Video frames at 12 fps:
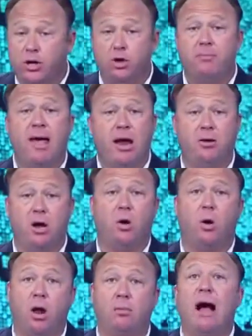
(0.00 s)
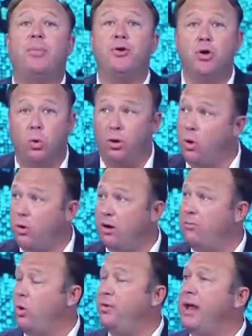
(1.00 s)
You may know all about the New World
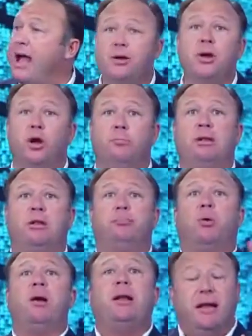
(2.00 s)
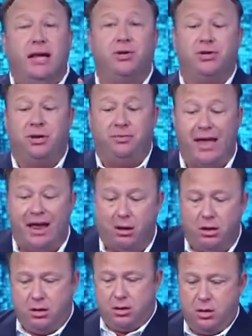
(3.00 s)
Order and more than I do. But the point is
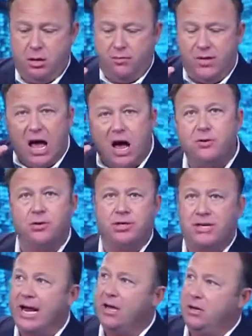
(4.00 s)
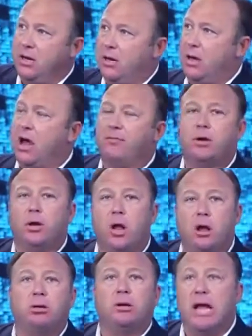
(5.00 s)
that the understanding of
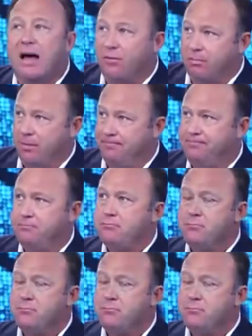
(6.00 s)
global government